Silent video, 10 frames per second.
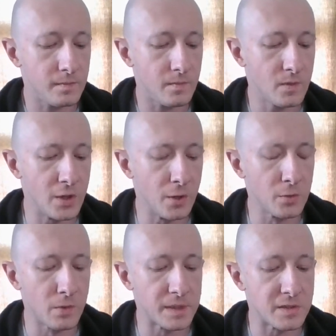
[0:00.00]
The old
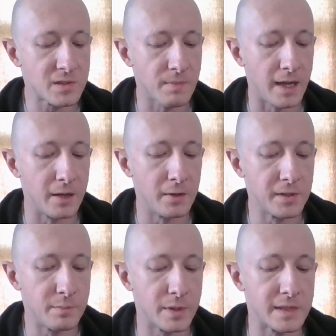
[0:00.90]
woman smiled
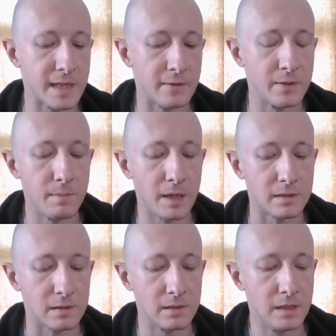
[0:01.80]
and put down her
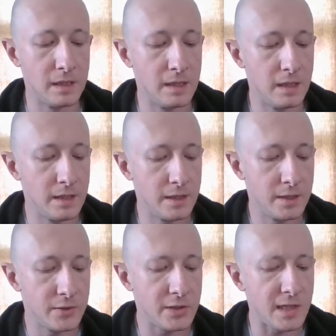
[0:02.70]
bundle.
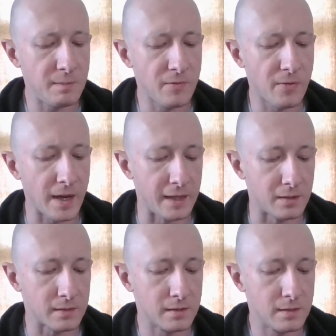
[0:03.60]
She seemed
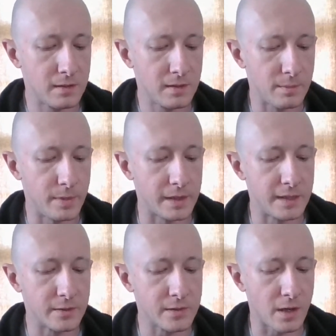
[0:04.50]
frail, but in
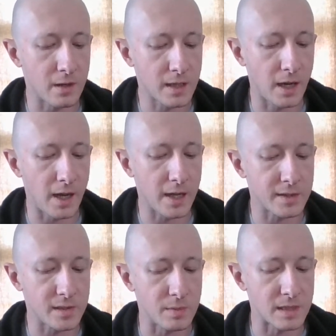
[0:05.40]
her dark
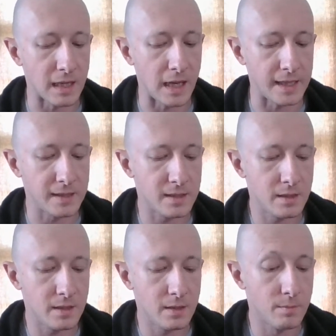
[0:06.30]
eyes there was a light,
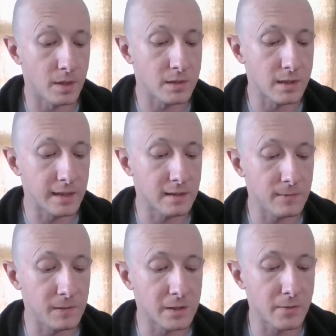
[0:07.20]
much like the
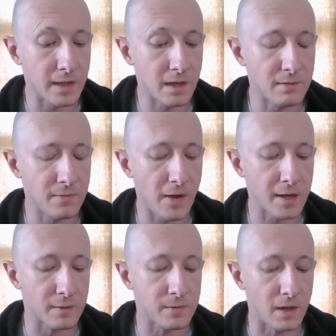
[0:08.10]
flickering of a
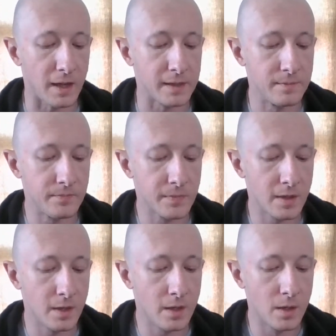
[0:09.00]
firefly.
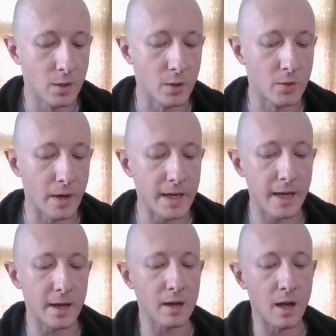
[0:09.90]
Her gray
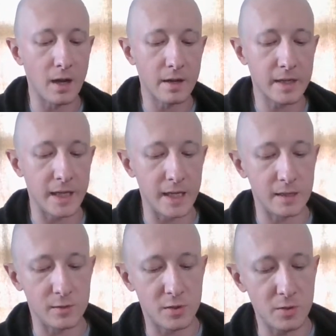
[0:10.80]
hair hung in 2